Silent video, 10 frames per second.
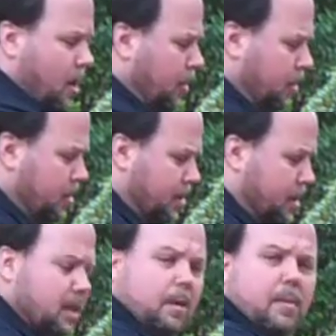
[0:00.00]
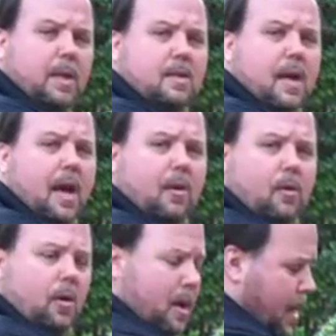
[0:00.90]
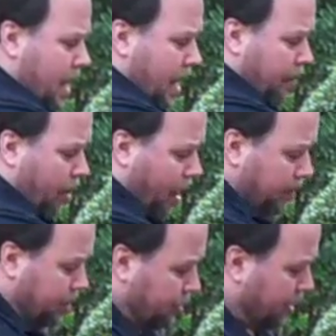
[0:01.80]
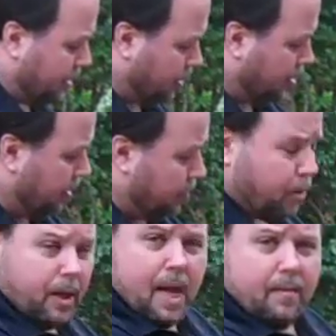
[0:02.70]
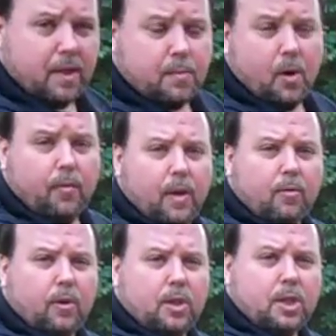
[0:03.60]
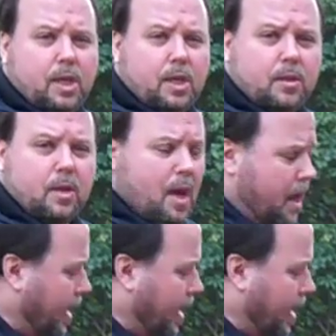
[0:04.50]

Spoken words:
a good 60-minute cycle, and I promise you that's going to be a pretty heavy smoke flavor on the cheese.